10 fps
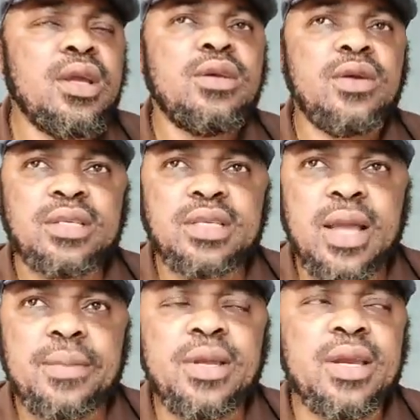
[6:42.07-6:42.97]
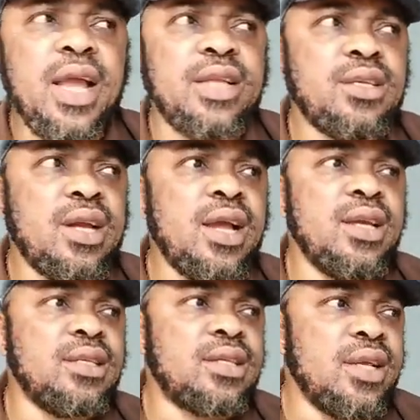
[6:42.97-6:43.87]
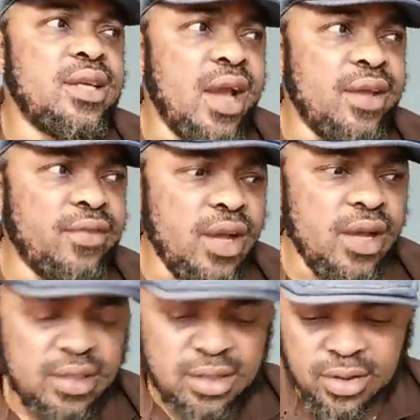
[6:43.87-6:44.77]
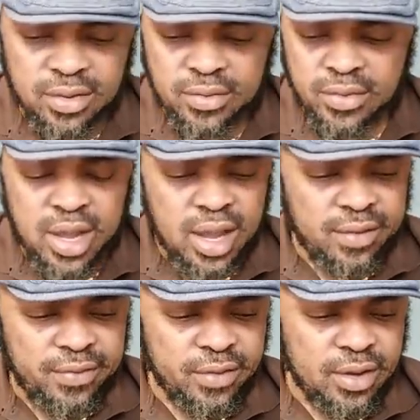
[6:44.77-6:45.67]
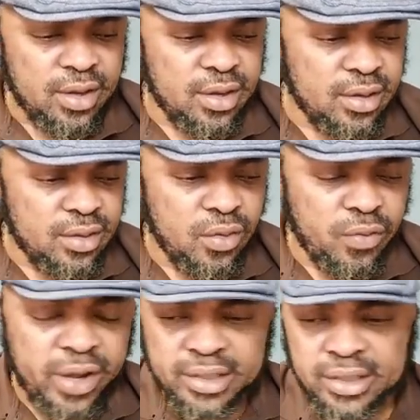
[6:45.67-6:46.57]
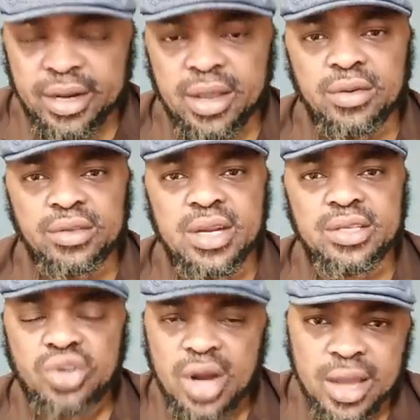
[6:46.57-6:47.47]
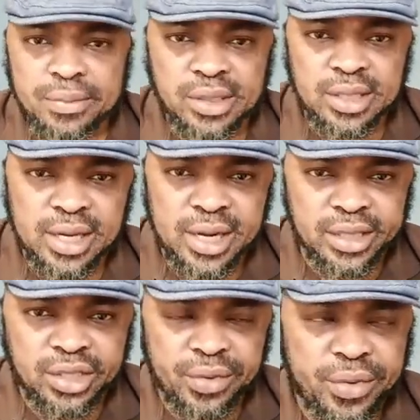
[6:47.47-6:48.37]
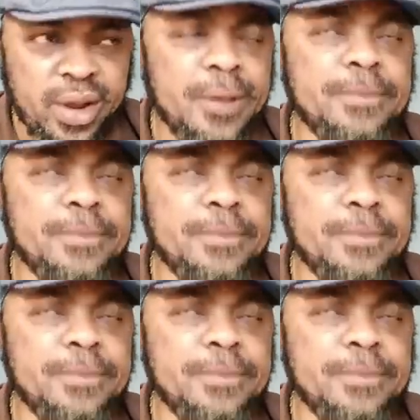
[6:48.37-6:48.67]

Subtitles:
You understand me? Nigeria is a diver, we have over 300 tribes in Nigeria.